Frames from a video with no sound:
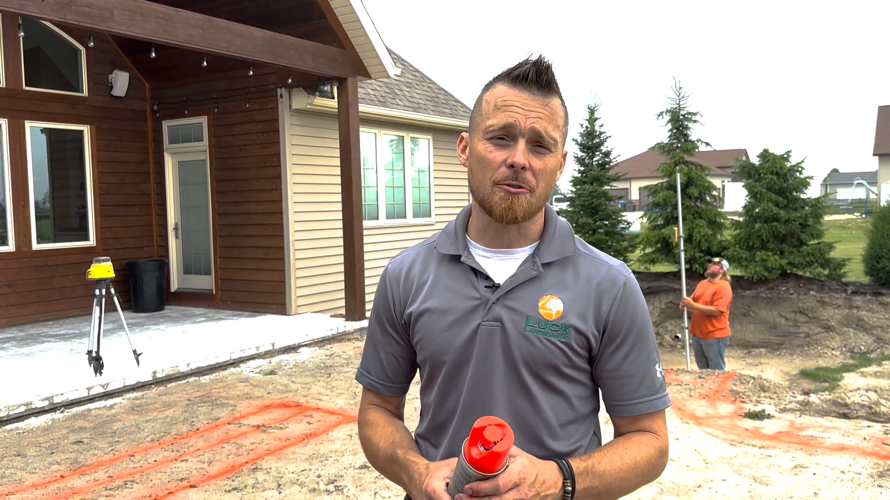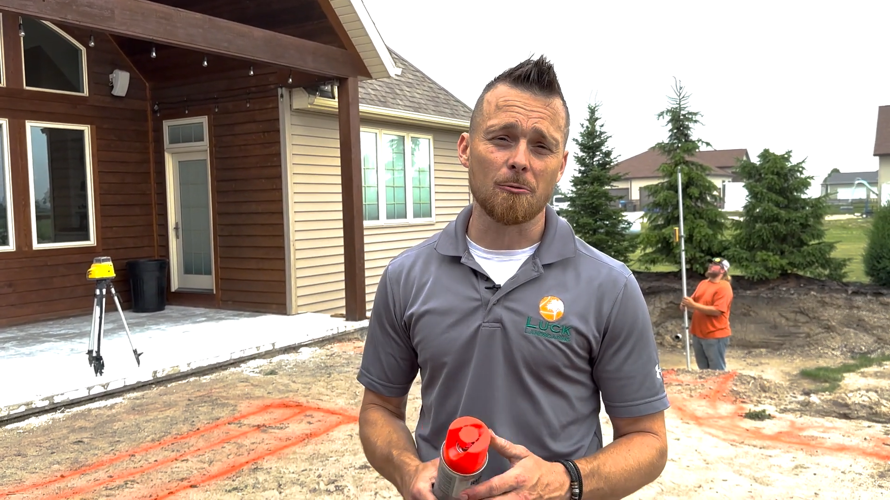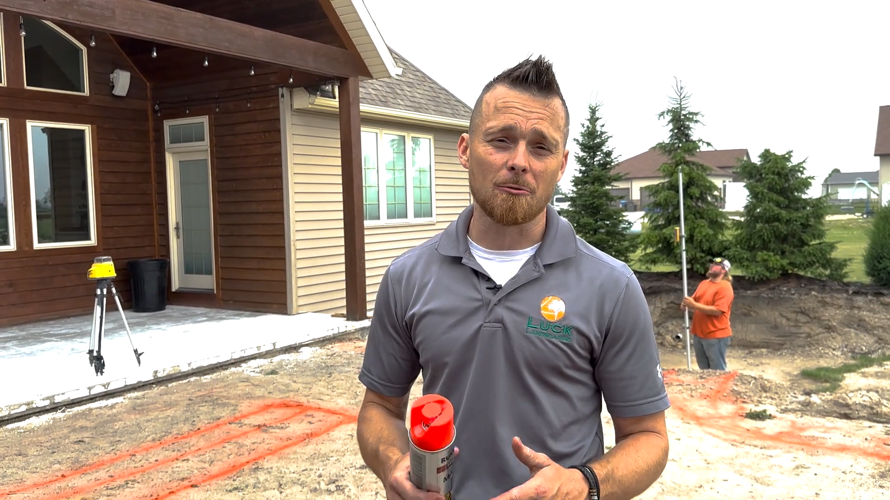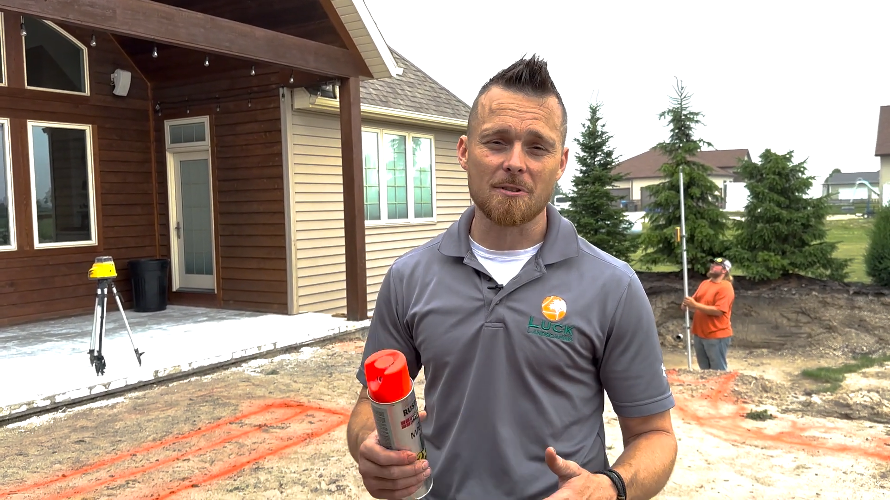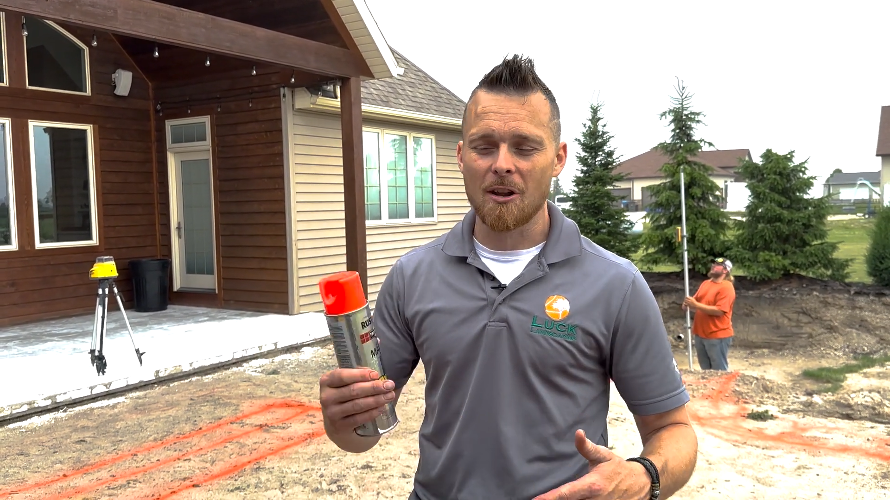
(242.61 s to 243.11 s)

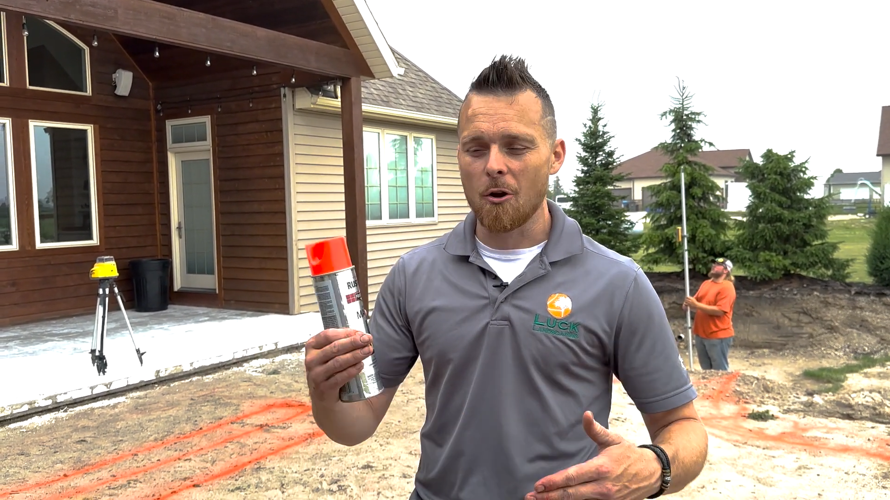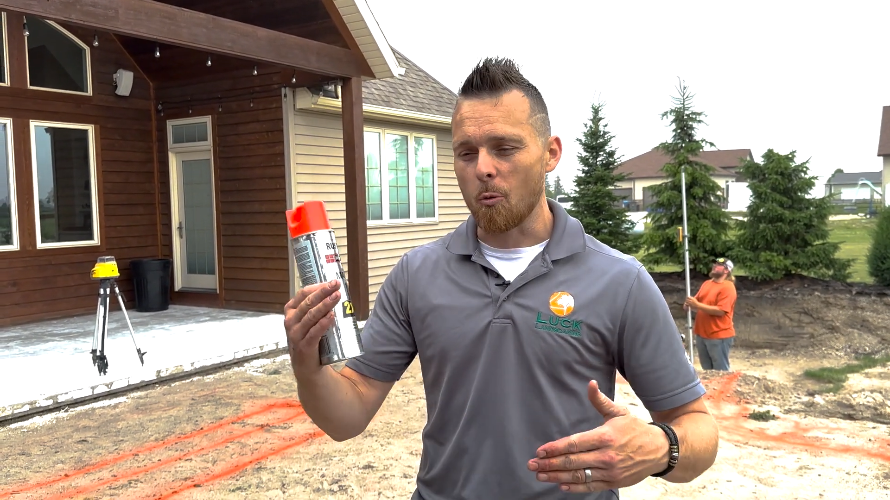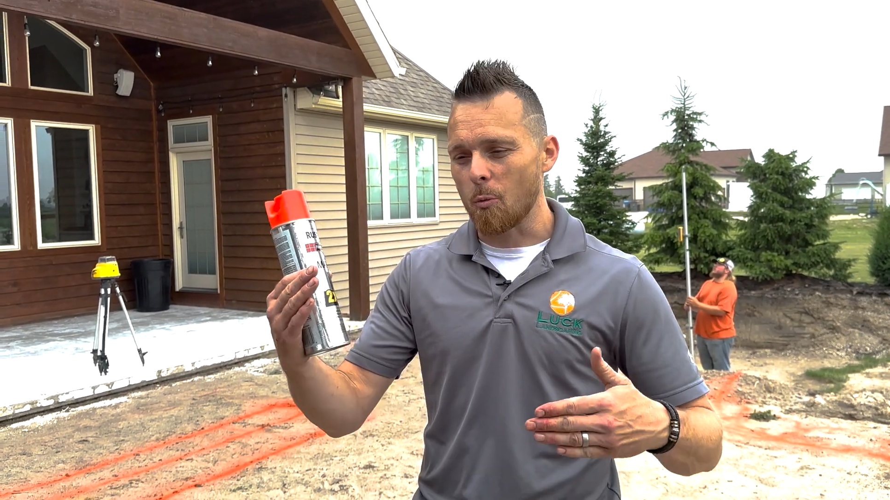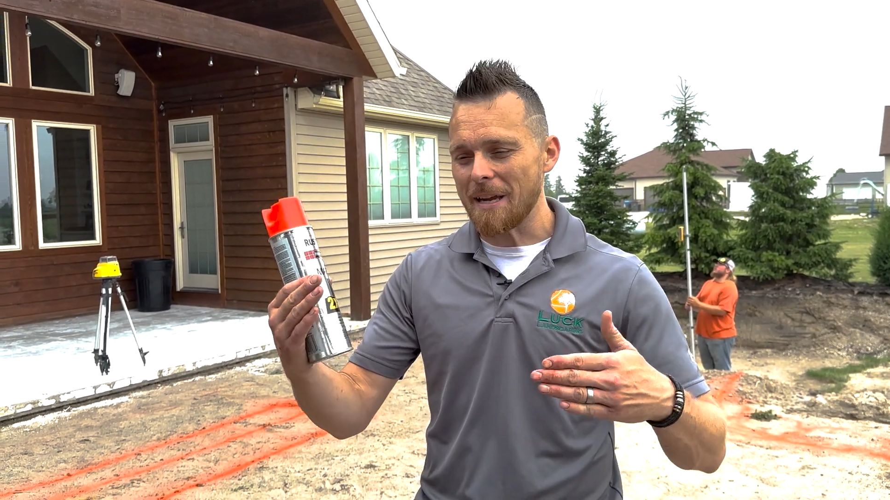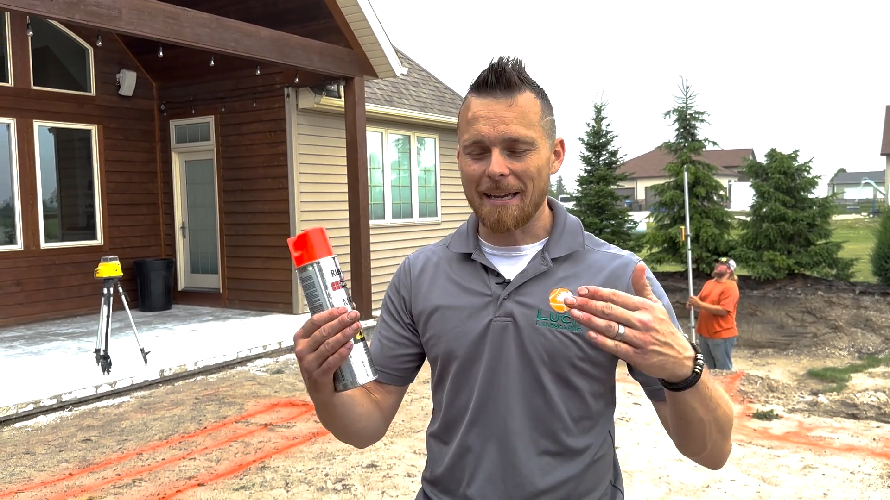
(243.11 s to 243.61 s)
tools,
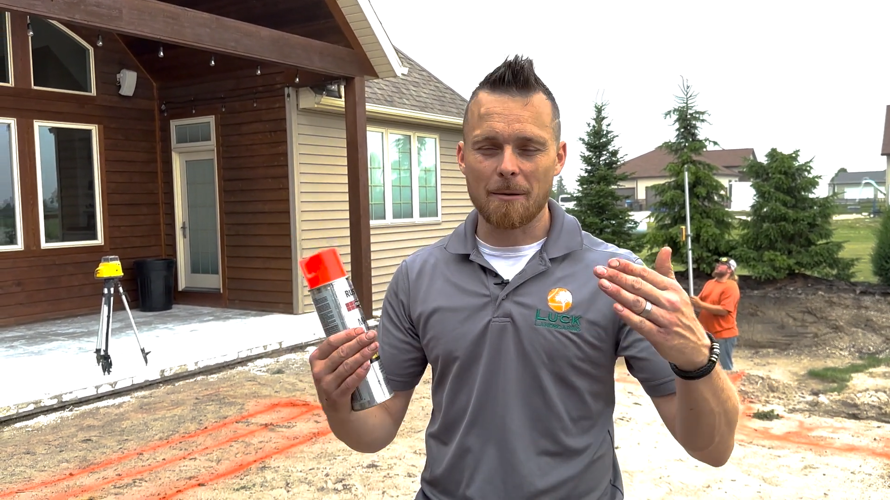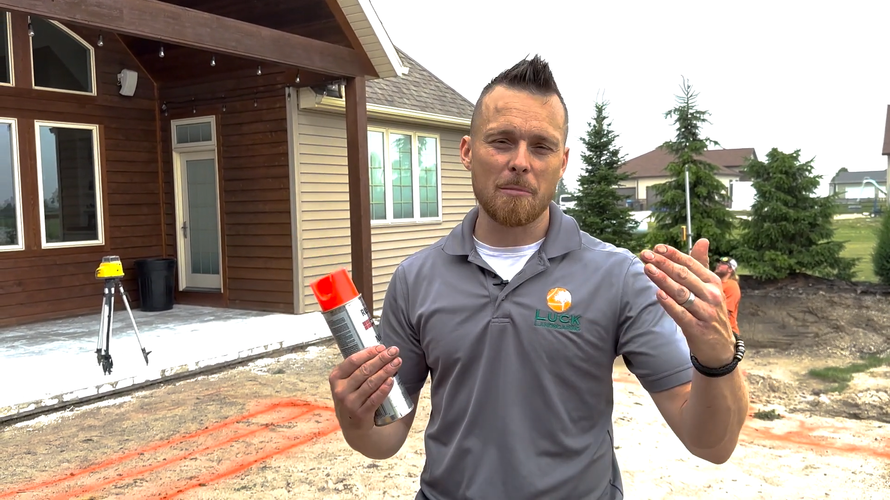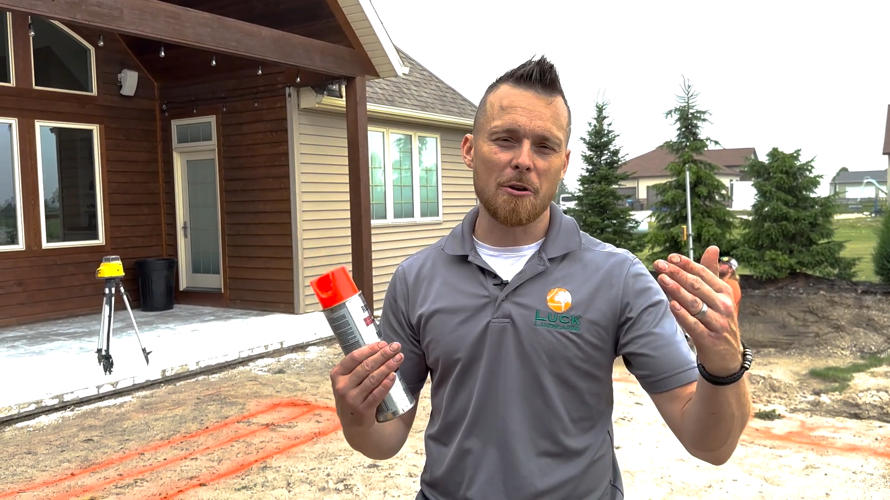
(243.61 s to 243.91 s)
we can